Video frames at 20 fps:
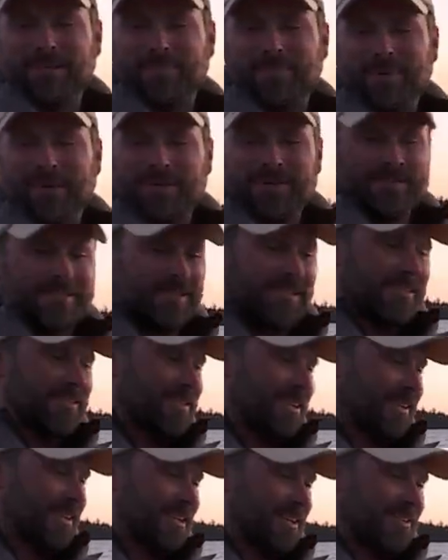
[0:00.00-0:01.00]
up here in
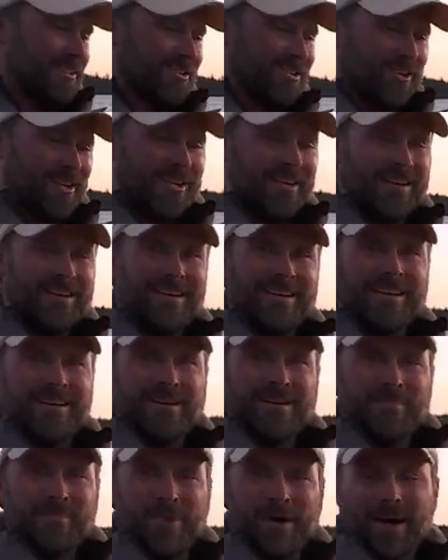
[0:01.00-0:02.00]
Sunset Country.
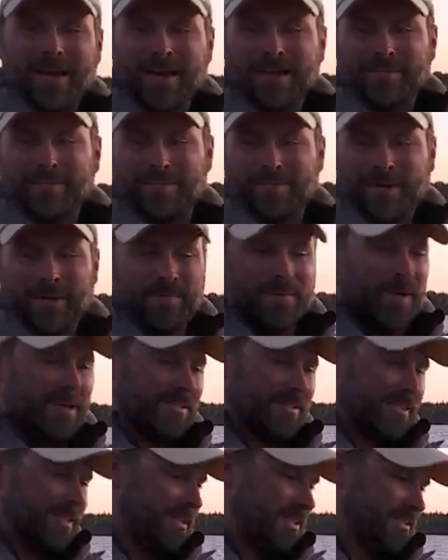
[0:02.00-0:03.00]
Pike, big
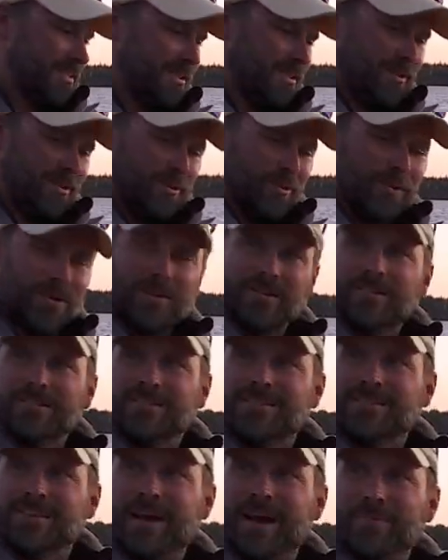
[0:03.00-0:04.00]
muskies, the whole works
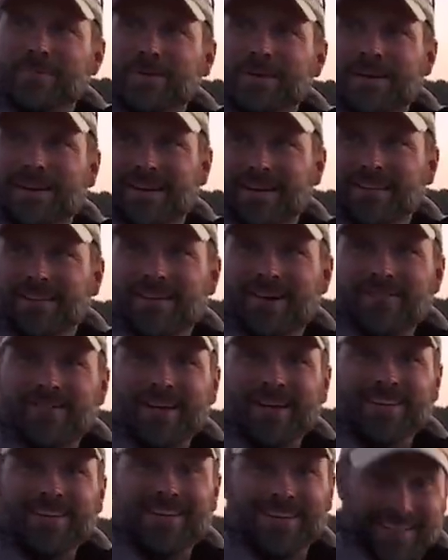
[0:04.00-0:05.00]
is happening. I love
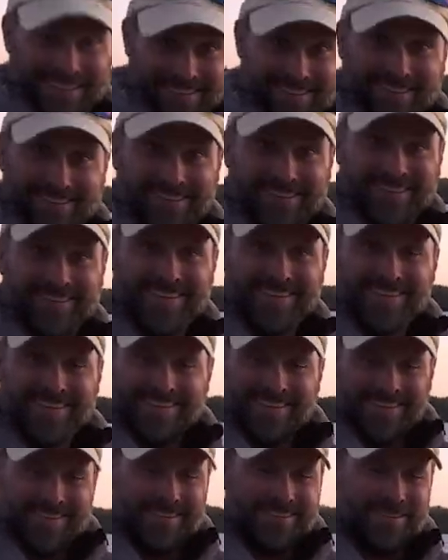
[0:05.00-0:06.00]
it. Nice.
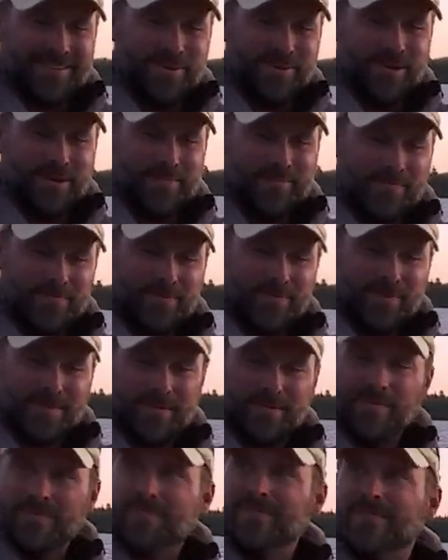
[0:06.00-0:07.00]
Cool. It's
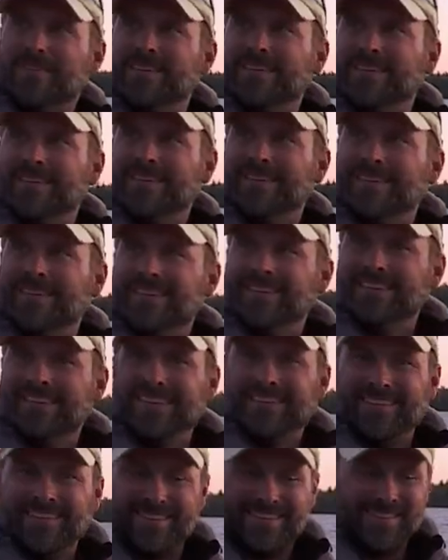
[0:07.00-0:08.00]
awesome when you get a bonus
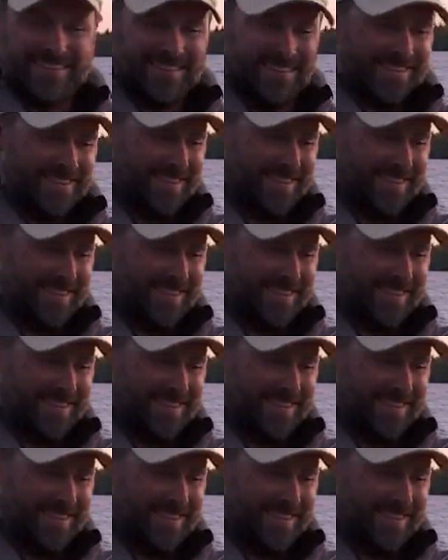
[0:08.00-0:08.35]
fish like that,